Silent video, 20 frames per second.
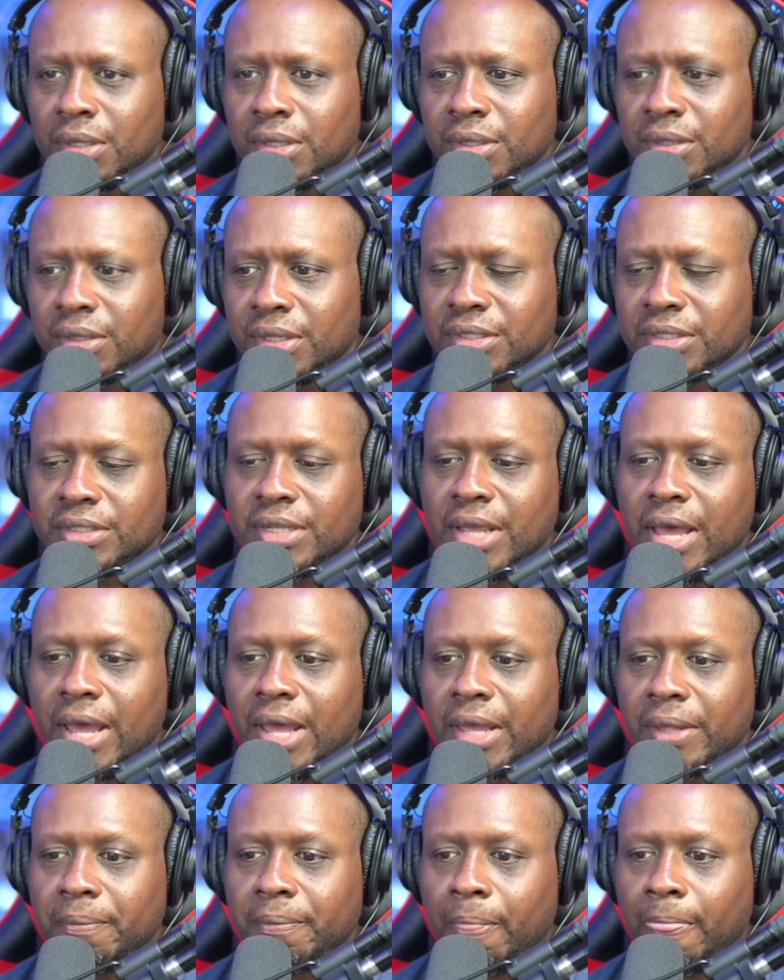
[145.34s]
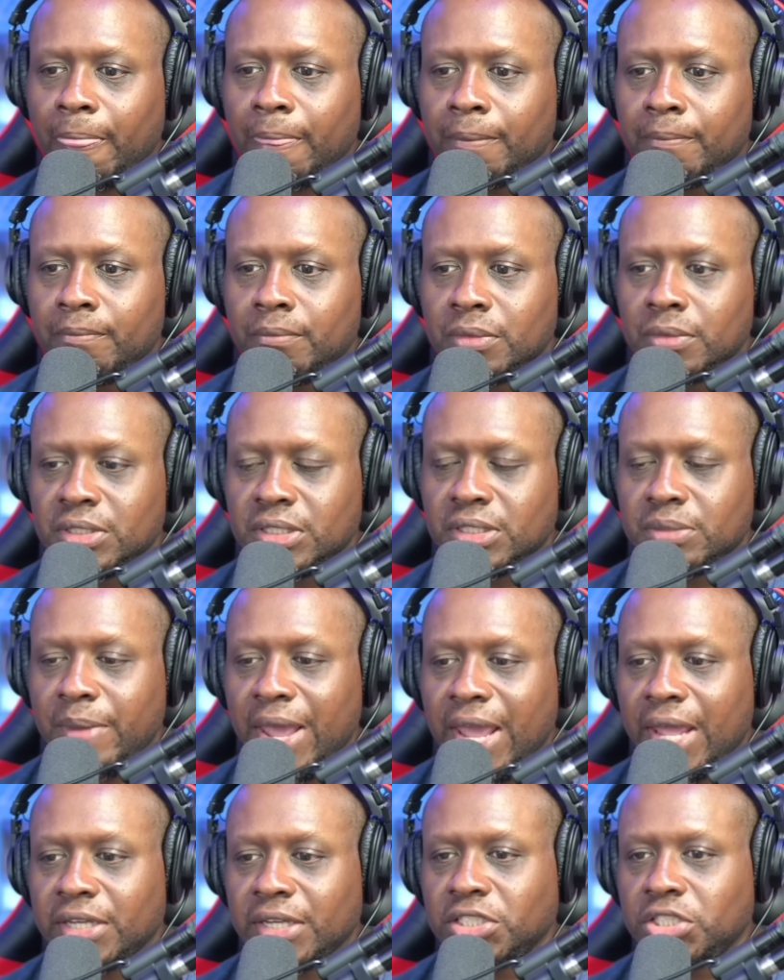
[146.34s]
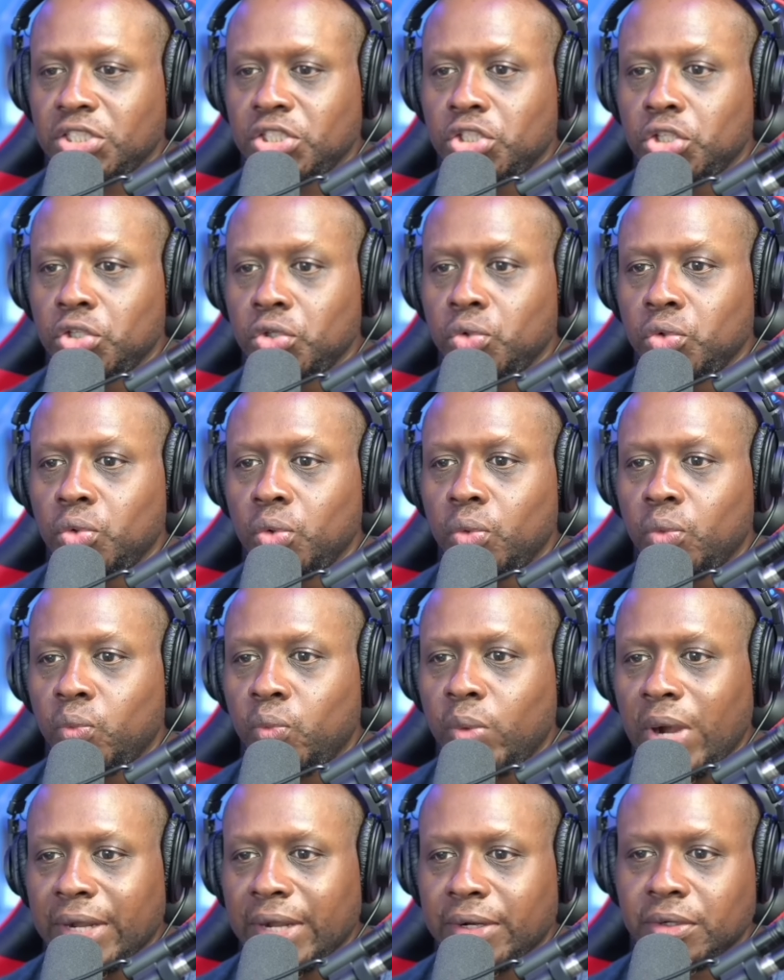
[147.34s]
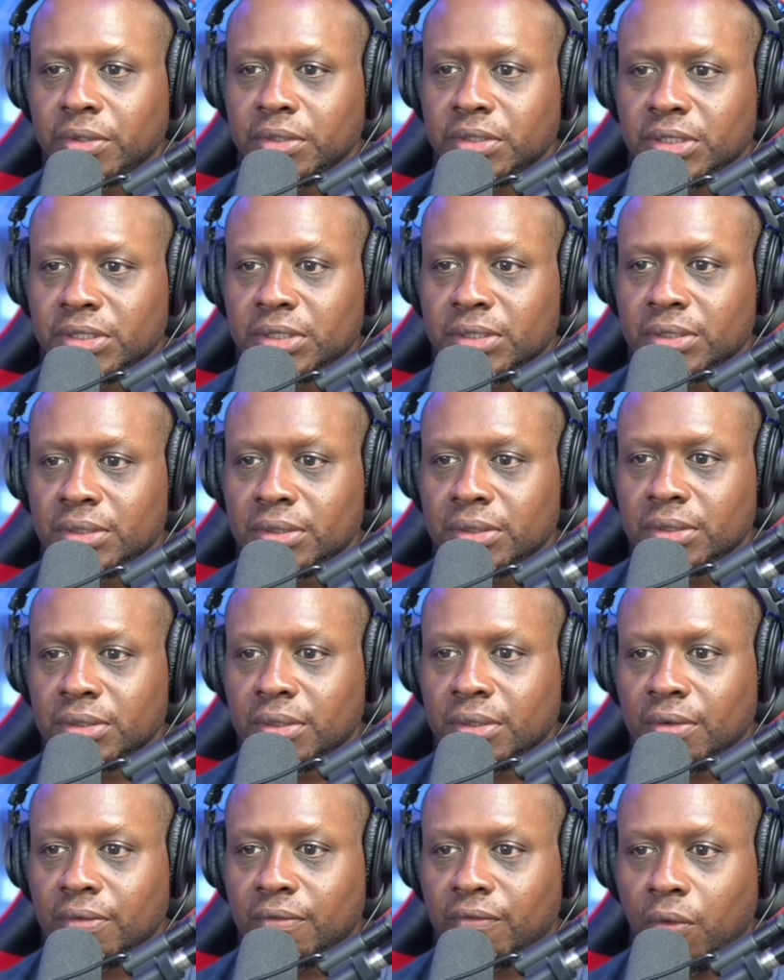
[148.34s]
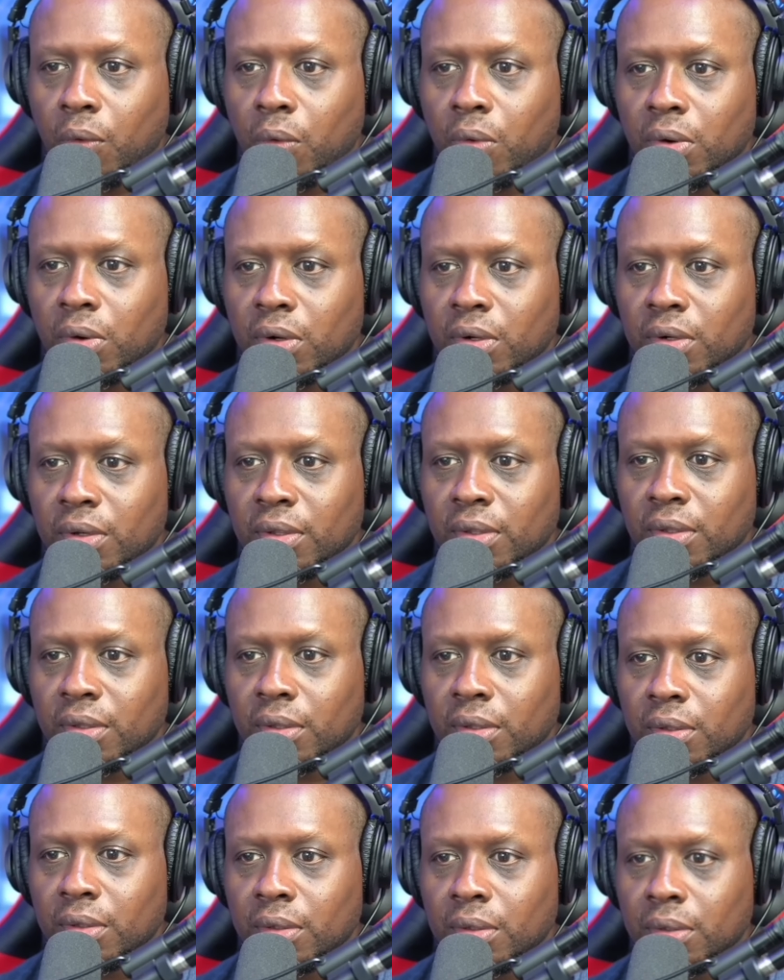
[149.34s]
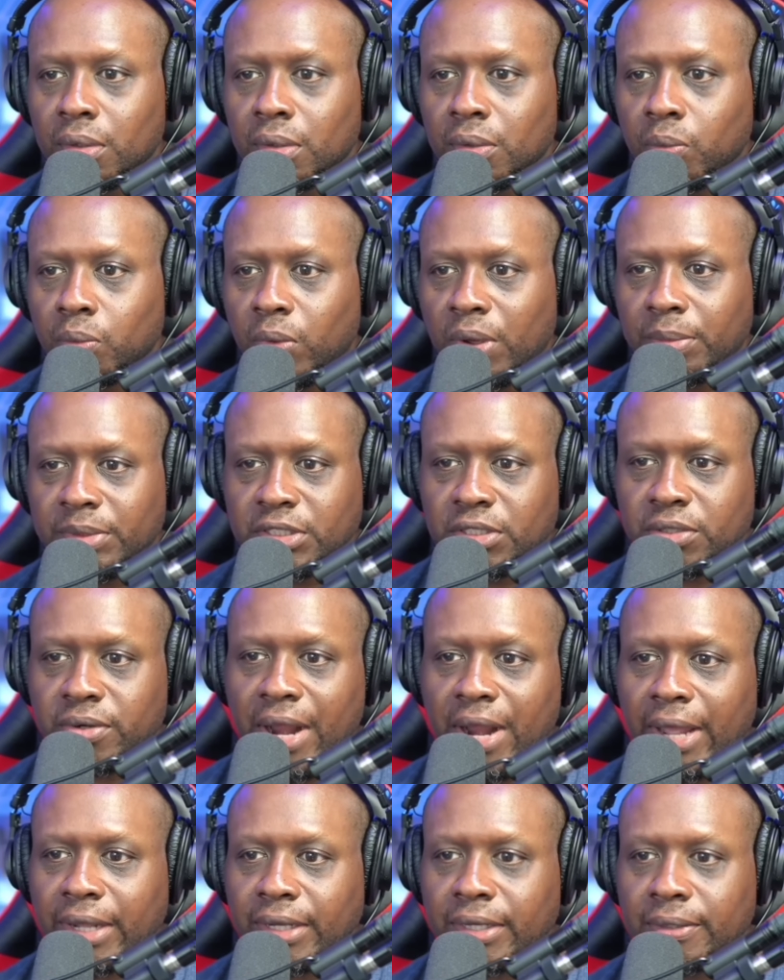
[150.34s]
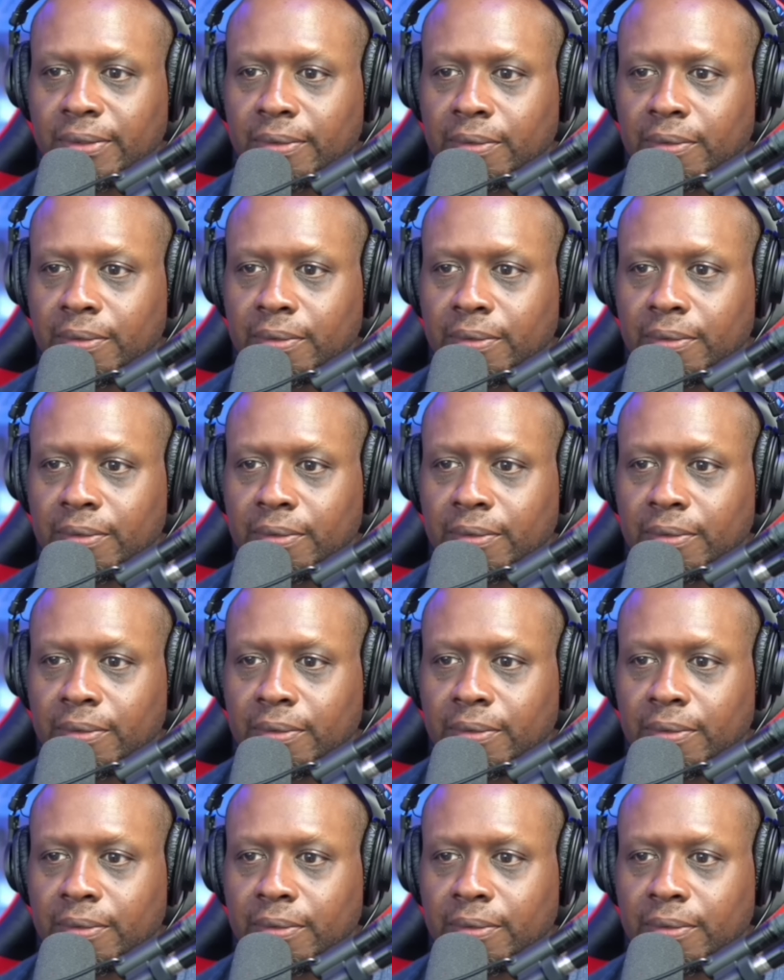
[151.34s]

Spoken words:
this guy smashed 2 records for women's track.